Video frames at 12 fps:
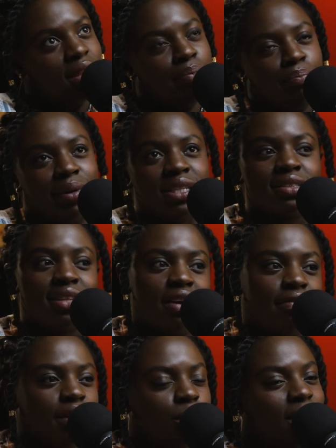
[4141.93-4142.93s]
the big
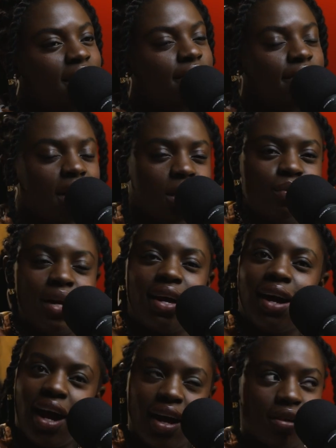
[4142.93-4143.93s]
stuff, and we have fun, we
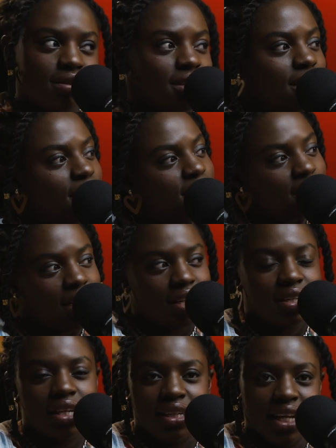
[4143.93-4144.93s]
hang out,
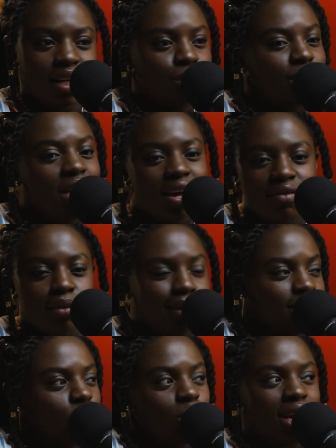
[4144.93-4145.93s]
and we laugh
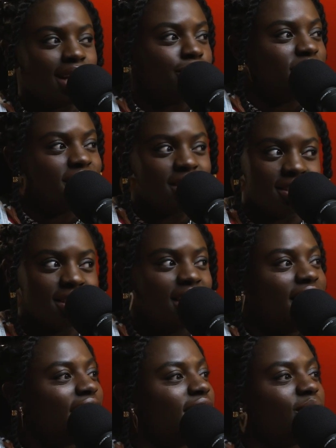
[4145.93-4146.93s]
about corruption
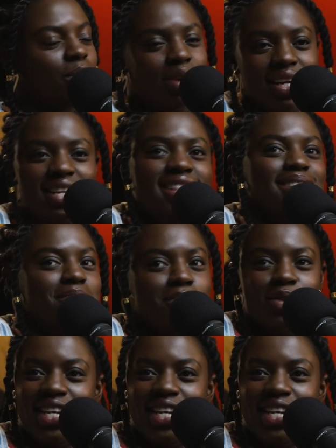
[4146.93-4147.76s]
at 1 a.m,